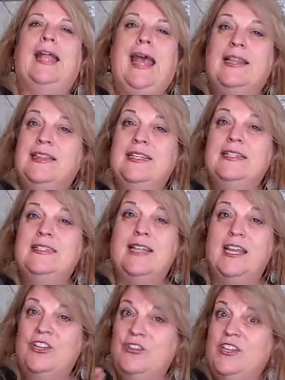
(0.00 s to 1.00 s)
Kathleen
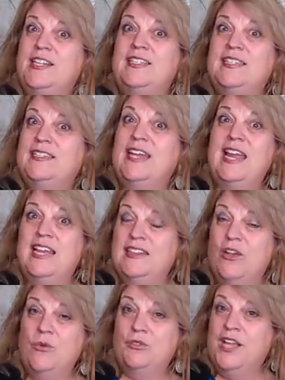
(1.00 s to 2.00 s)
said, you need to stay
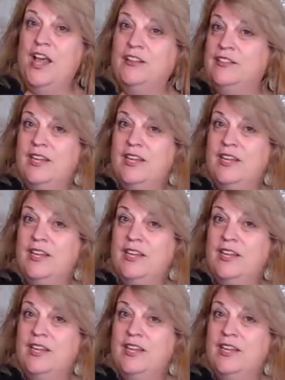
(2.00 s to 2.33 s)
at the hotel.